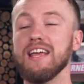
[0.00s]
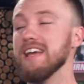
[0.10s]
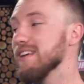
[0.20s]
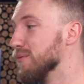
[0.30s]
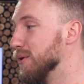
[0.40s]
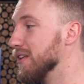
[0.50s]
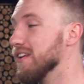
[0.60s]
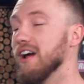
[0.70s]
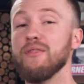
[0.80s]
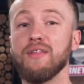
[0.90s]
a real
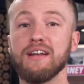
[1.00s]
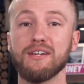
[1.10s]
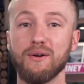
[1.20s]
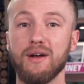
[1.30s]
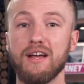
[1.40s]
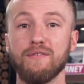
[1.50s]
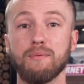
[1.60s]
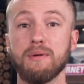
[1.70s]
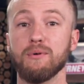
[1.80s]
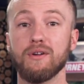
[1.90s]
and authentic way
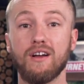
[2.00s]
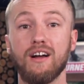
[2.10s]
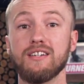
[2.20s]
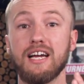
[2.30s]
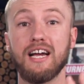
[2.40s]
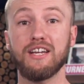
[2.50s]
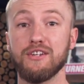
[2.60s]
for people to contact